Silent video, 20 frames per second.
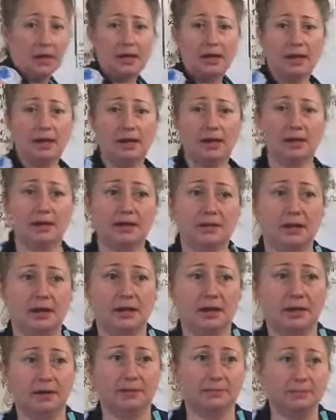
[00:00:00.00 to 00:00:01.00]
and
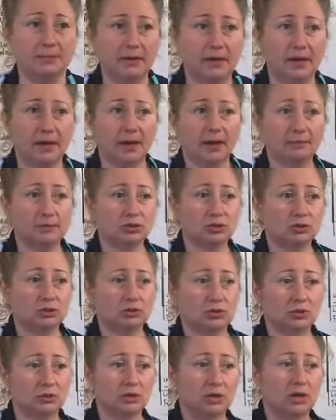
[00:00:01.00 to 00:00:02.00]
I'm
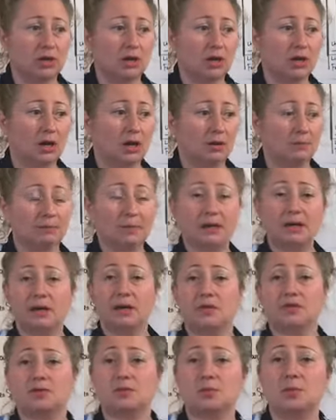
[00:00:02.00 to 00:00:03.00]
sure many
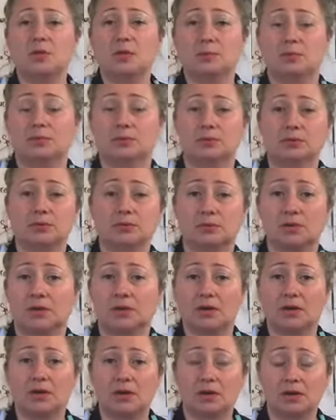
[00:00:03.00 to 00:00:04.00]
other people during
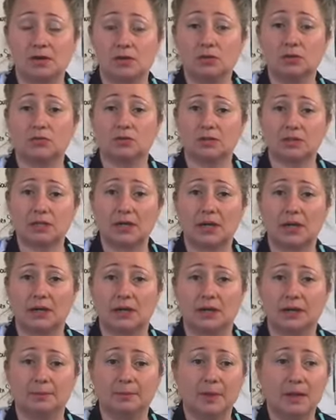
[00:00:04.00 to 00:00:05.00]
our indoor
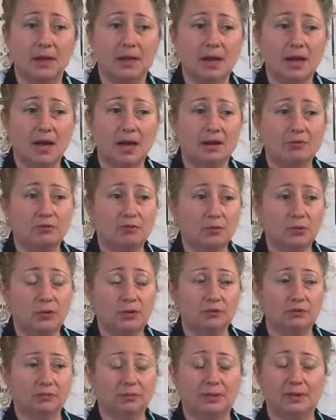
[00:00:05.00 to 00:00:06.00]
time, we
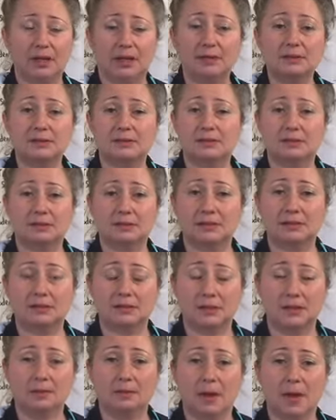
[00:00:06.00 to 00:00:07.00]
have planted
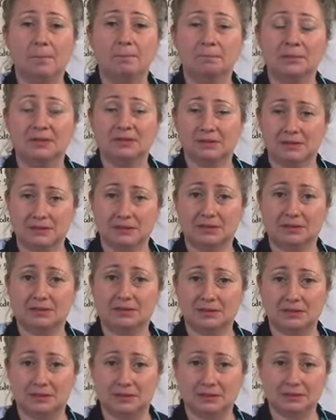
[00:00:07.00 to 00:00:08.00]
a million
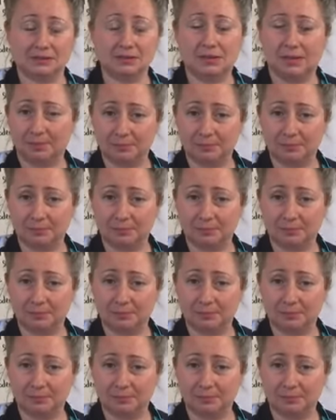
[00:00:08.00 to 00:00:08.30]
seeds,